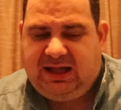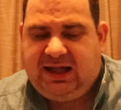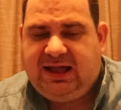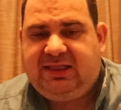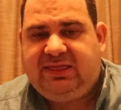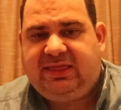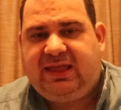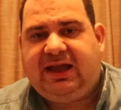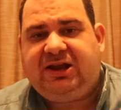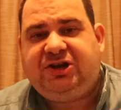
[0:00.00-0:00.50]

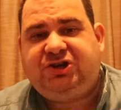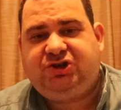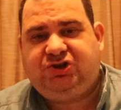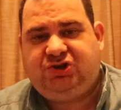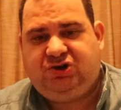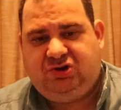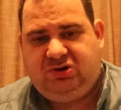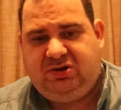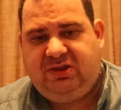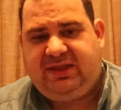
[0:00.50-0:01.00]
And they
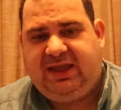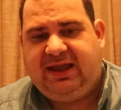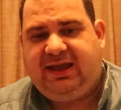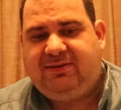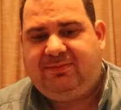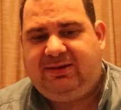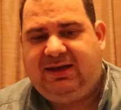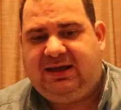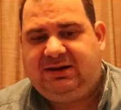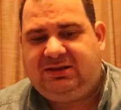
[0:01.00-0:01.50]
should think
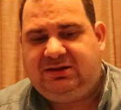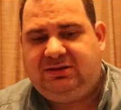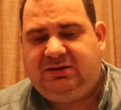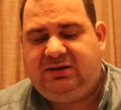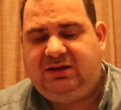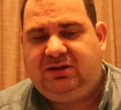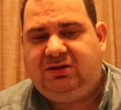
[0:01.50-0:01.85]
about it,